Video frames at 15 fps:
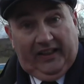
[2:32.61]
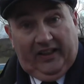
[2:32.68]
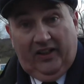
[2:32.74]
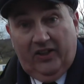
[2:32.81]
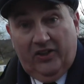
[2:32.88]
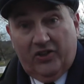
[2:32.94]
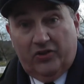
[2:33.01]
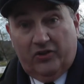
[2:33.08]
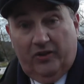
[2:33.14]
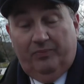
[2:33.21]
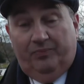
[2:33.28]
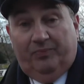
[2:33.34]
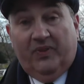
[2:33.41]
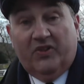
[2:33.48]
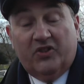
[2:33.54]
Harsh,
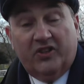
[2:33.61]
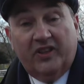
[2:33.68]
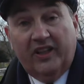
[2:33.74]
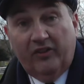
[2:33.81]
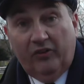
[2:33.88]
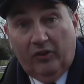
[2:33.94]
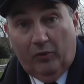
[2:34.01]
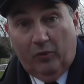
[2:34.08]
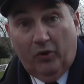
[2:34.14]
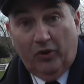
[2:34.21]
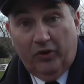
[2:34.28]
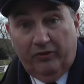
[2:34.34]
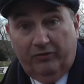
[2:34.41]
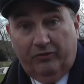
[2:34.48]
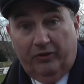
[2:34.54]
scant
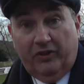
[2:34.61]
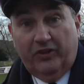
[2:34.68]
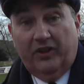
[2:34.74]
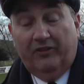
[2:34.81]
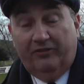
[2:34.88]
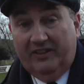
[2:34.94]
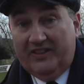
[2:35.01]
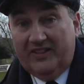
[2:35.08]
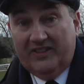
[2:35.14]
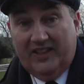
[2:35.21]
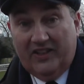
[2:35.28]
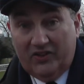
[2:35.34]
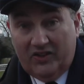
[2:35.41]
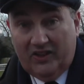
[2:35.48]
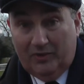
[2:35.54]
reward for a
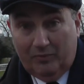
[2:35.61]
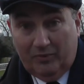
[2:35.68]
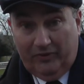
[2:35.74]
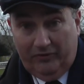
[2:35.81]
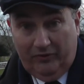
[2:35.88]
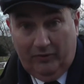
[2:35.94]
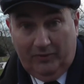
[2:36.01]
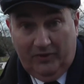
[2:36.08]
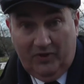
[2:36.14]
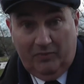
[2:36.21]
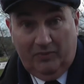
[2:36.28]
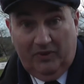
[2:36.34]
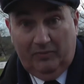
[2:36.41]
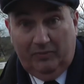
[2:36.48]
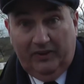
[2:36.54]
fantastic performance
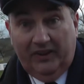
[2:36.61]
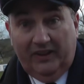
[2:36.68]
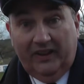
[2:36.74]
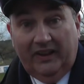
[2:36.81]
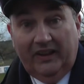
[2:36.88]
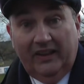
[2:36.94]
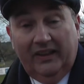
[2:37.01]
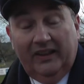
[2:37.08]
by Blakey.